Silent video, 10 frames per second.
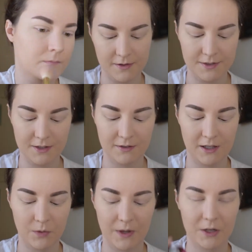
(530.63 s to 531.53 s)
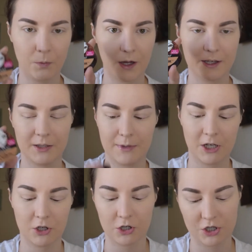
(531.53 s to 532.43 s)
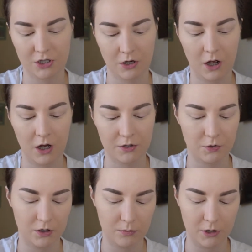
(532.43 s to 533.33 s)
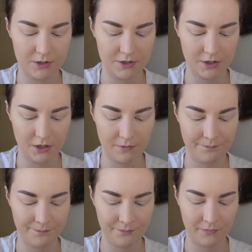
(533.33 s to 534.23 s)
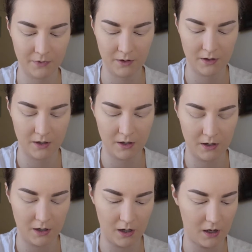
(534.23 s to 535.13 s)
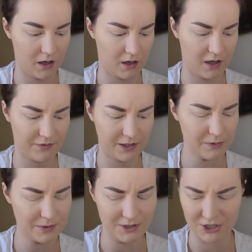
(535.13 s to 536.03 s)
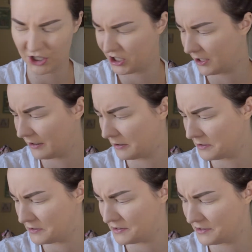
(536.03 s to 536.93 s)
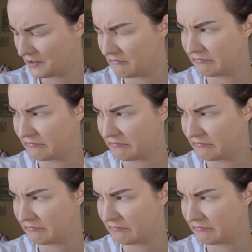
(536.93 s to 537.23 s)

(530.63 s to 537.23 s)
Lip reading: This is the Wet n Wild Mega Cushion Contour Bronzer. I forget what shade it is.